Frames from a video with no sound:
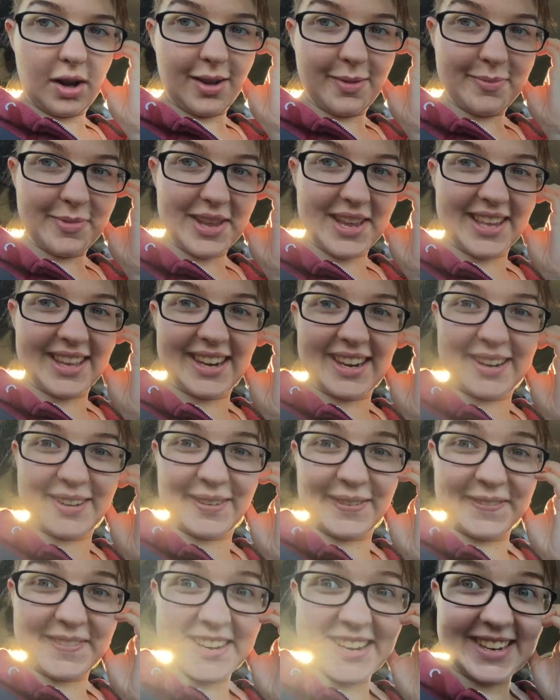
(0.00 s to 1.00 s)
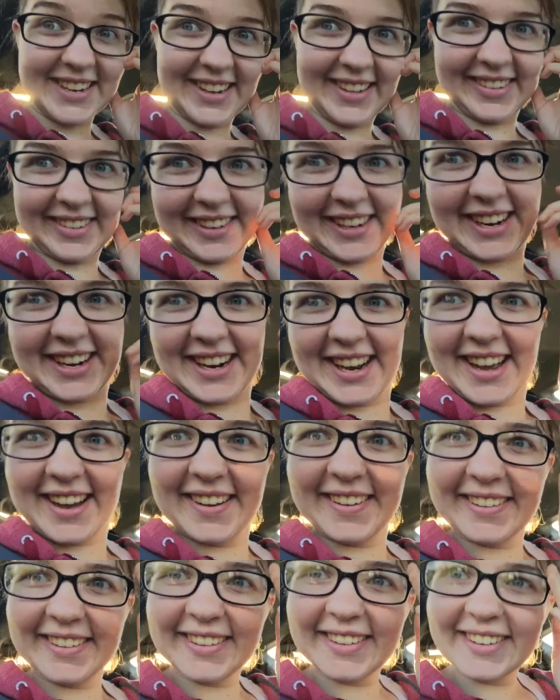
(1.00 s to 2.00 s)
I'm being an inconvenience right
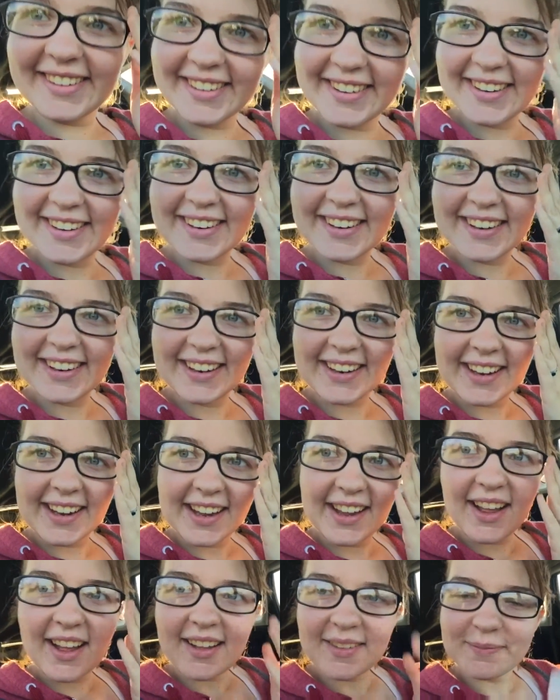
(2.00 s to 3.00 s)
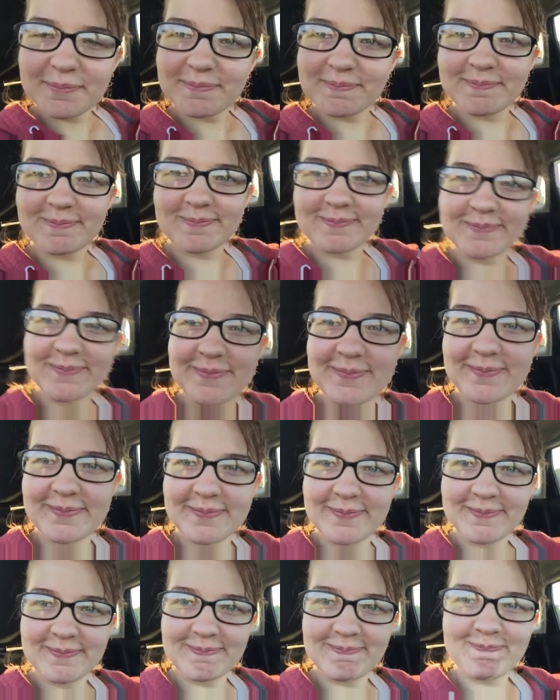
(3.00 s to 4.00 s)
now. Yes, you are. Stop
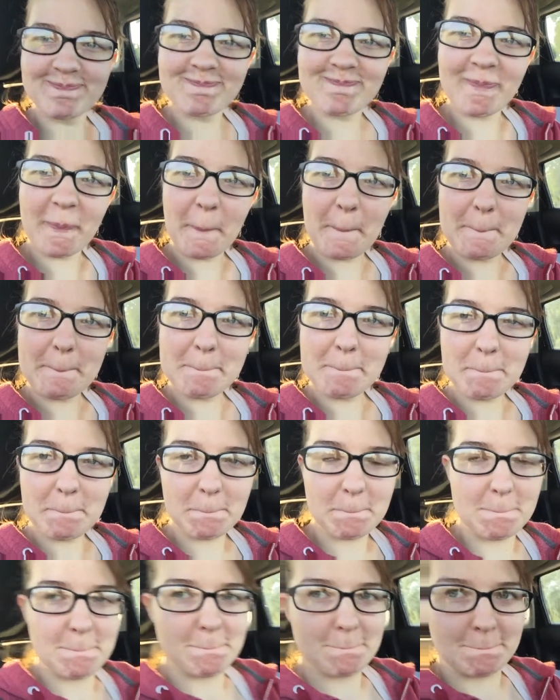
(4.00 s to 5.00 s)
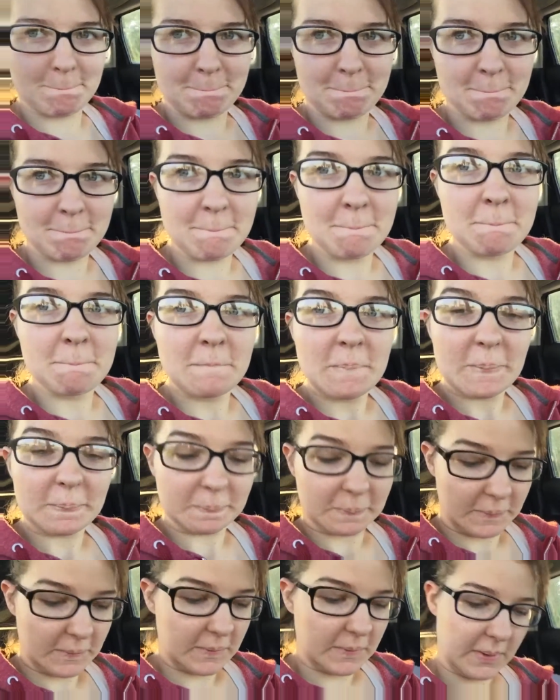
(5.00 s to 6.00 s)
injuring yourself. I'll throw
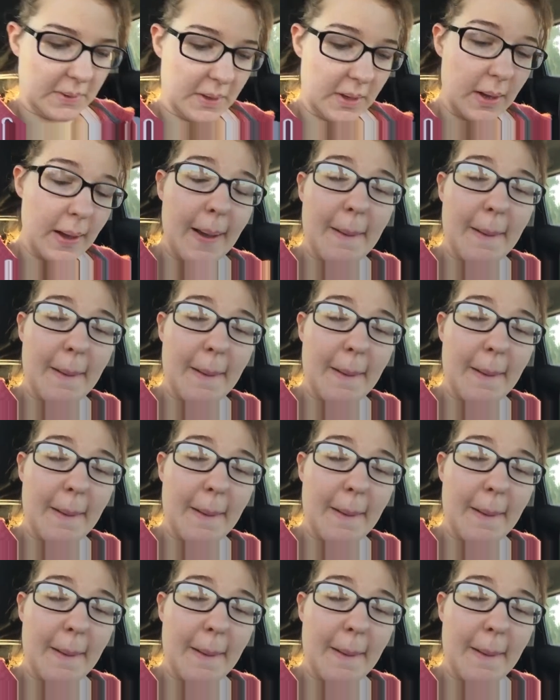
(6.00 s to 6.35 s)
you in a bubble.